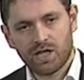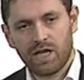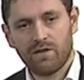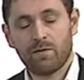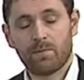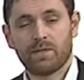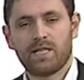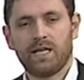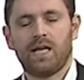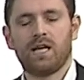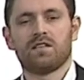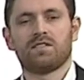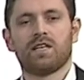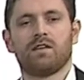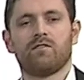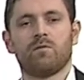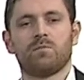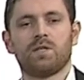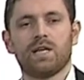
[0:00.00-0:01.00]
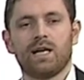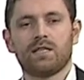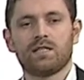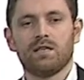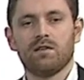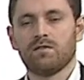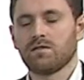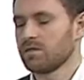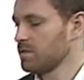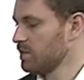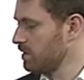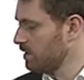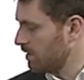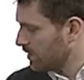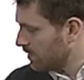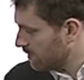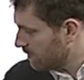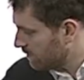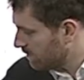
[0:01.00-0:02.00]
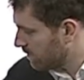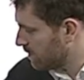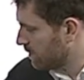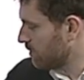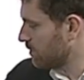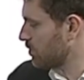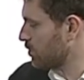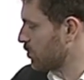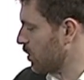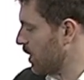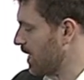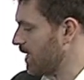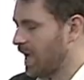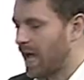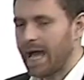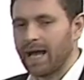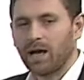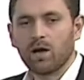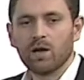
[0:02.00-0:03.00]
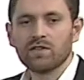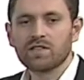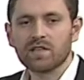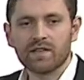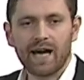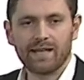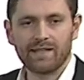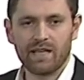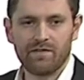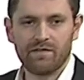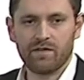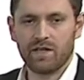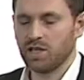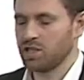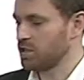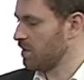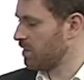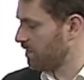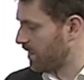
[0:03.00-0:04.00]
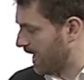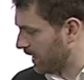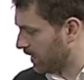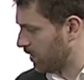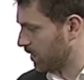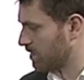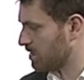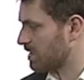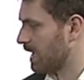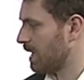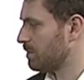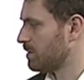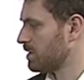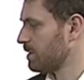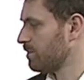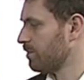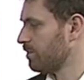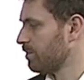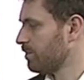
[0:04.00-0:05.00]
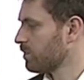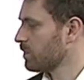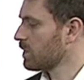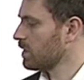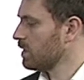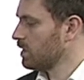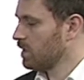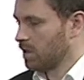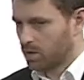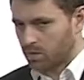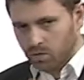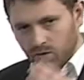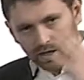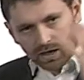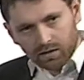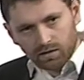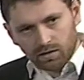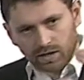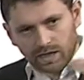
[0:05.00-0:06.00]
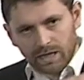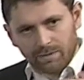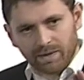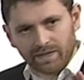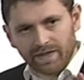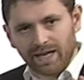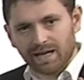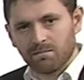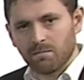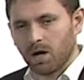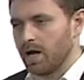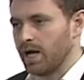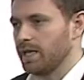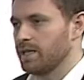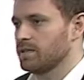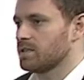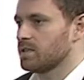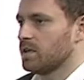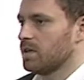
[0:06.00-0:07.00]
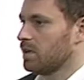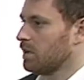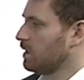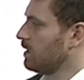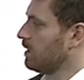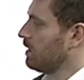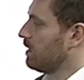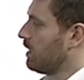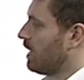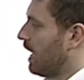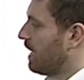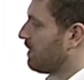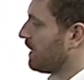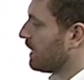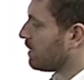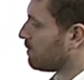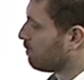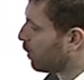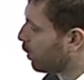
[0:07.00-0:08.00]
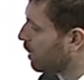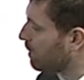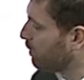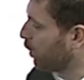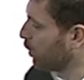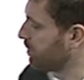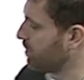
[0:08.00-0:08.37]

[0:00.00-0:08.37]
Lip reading: a particular set of objectives. Try and hang on to that definition, that concept. And, keeping that in mind, I think more important